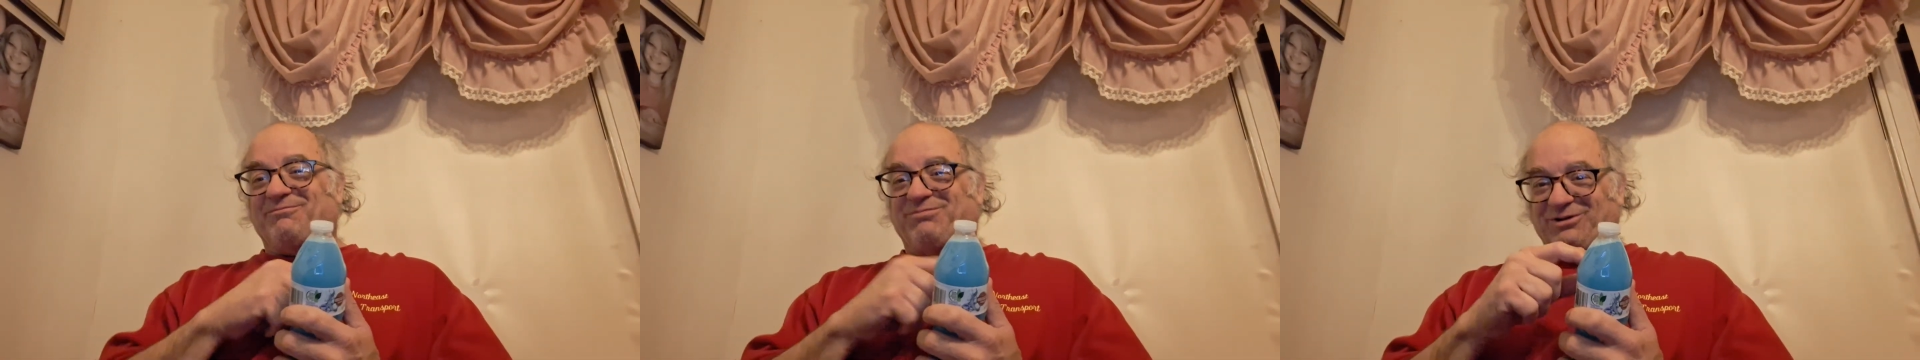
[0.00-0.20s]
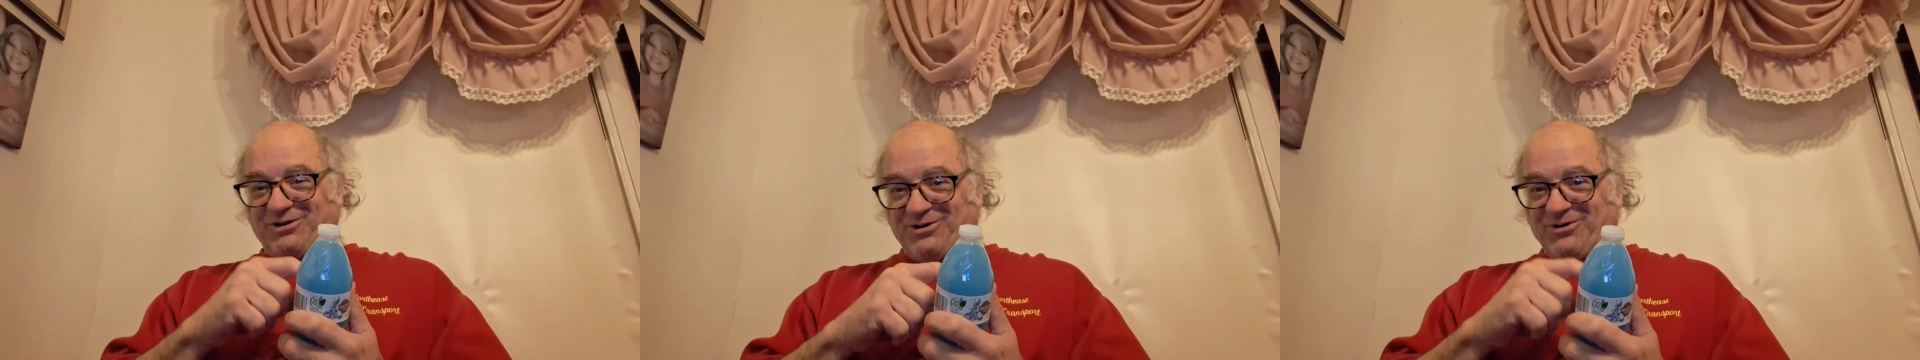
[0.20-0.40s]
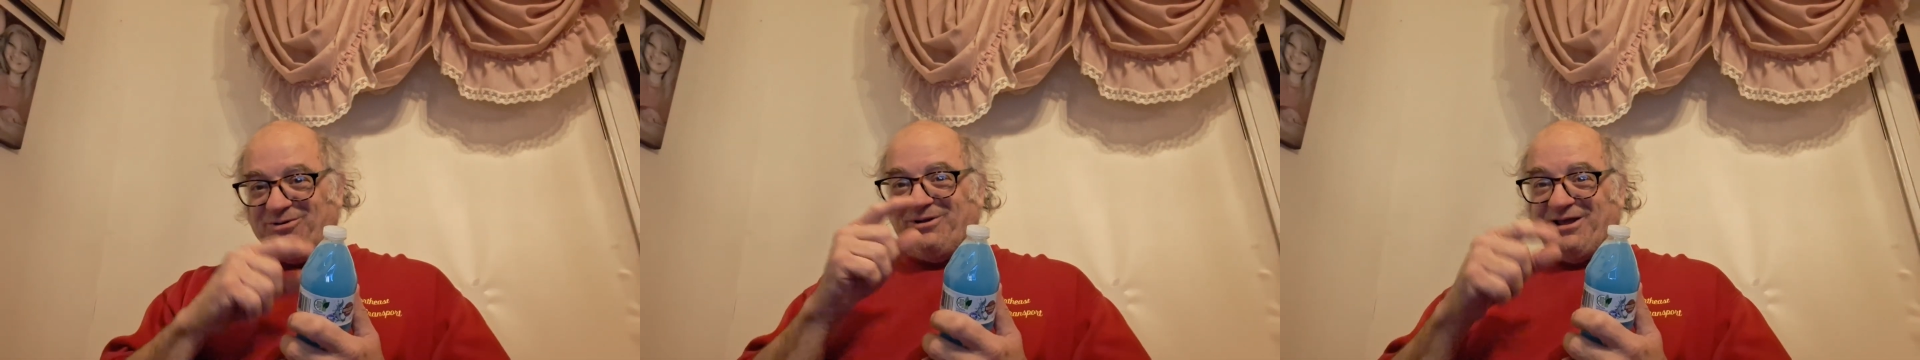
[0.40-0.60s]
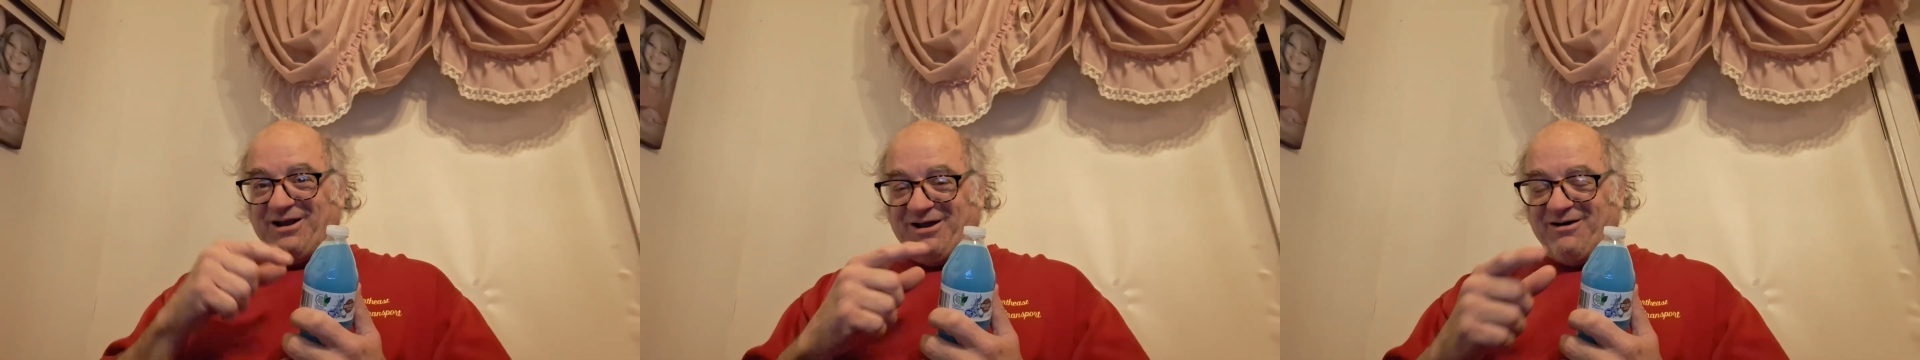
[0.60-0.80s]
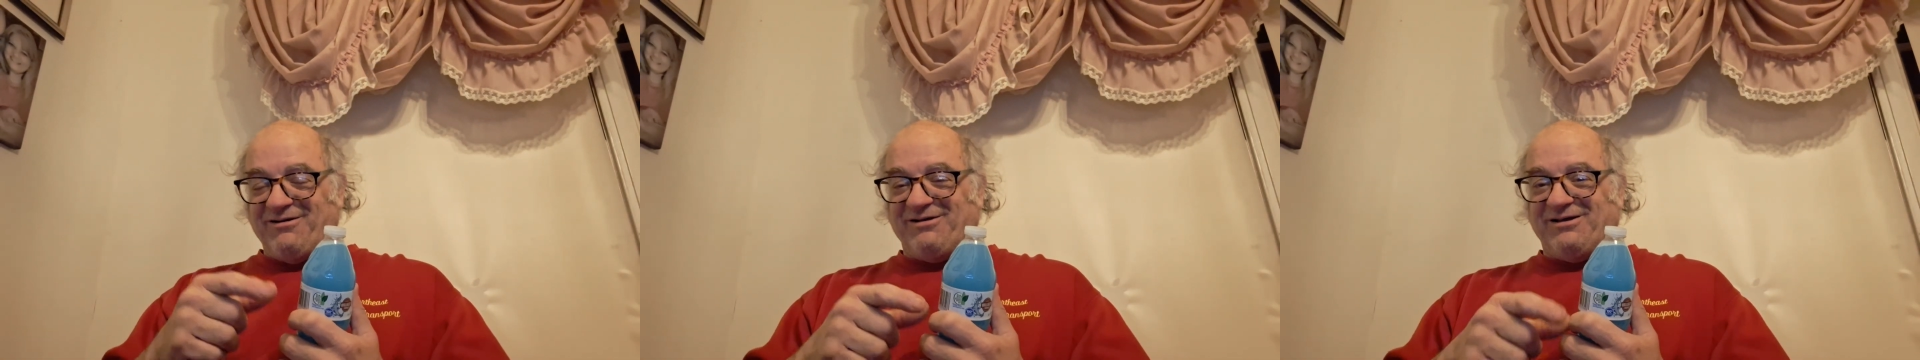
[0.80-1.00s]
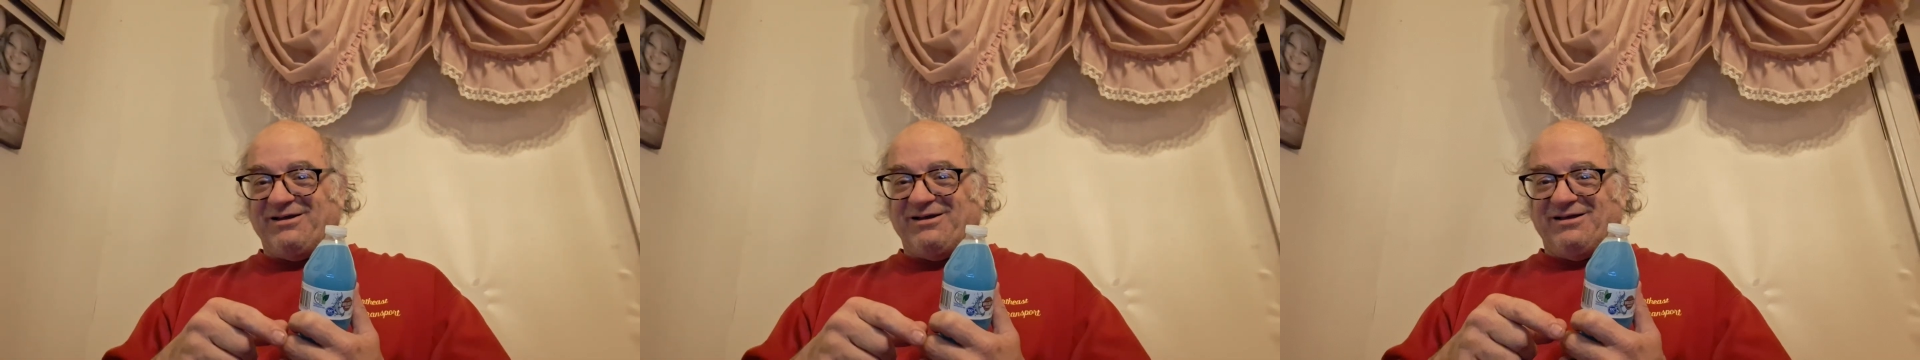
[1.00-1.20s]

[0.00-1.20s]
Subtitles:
Blue, you know.